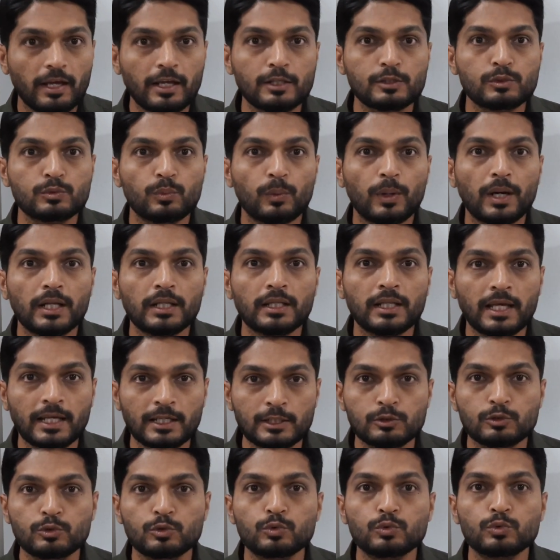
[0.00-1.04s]
x1,
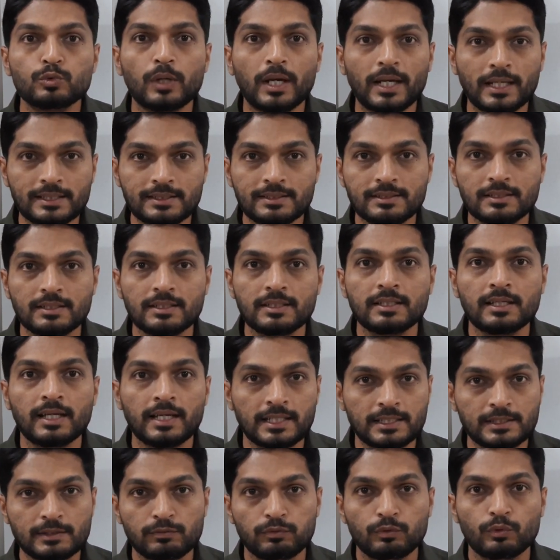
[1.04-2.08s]
x2,
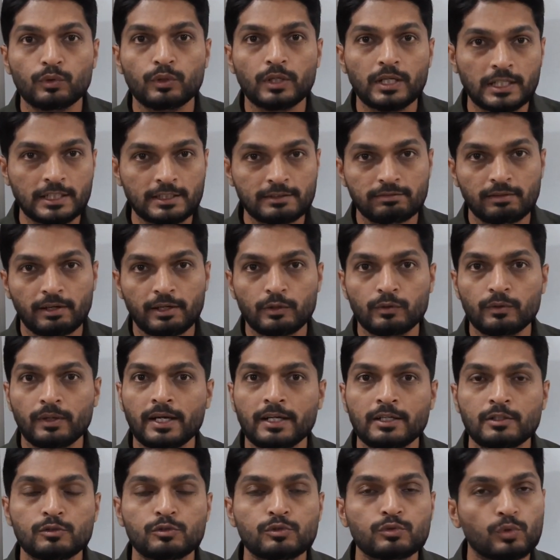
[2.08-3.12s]
x3, x4,
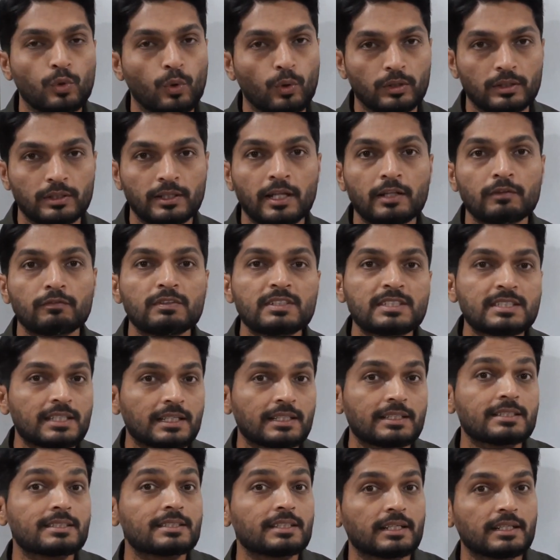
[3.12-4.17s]
x5 and so on. Then we
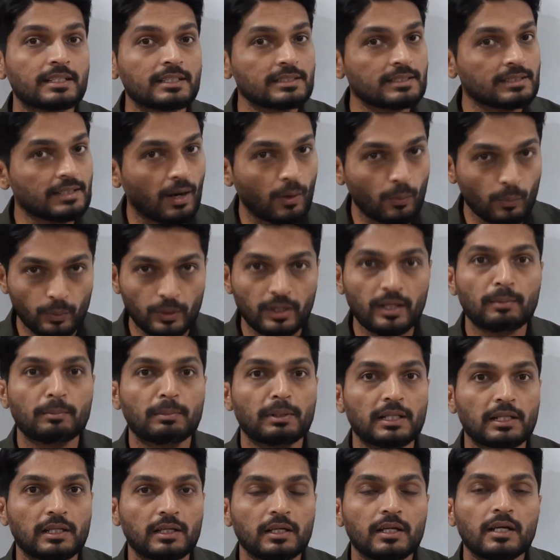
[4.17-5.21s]
say the set is
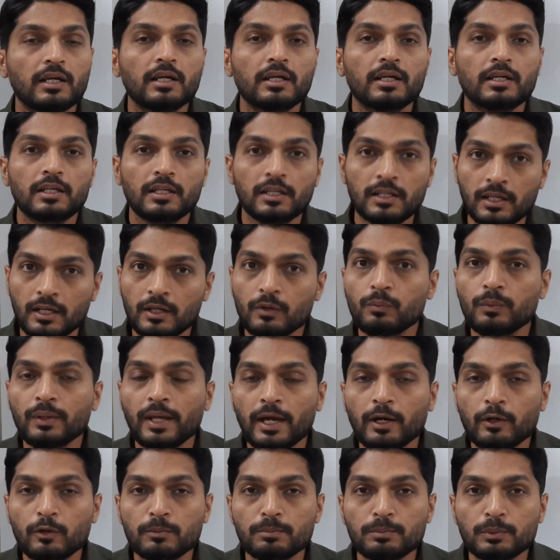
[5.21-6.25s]
countable. Here we
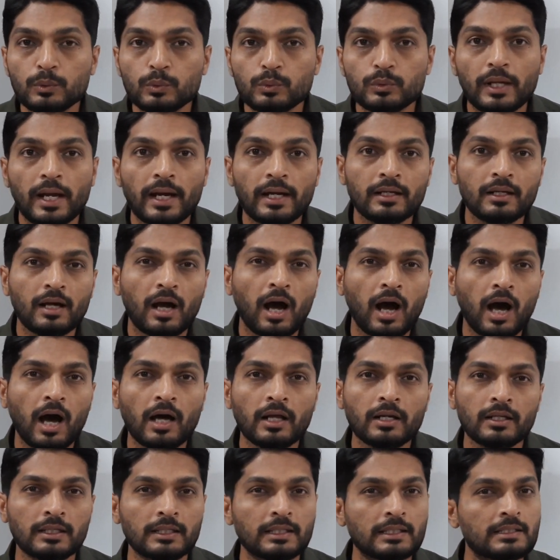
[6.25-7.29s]
have to prove that
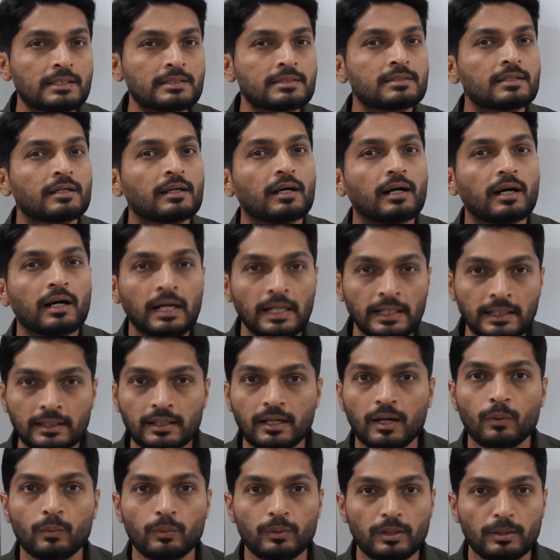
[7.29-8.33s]
R is
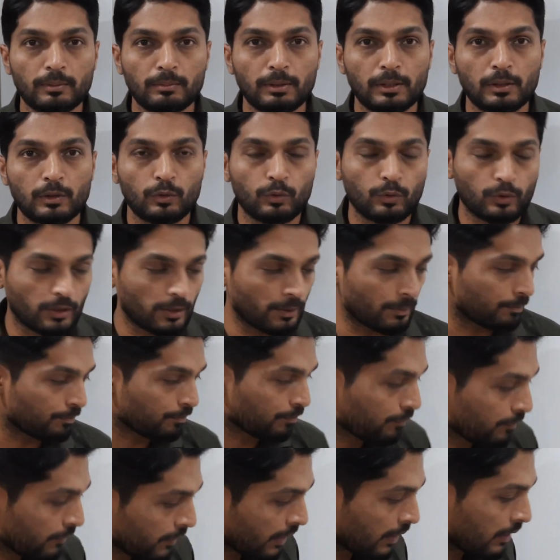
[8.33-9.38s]
uncountable. Okay,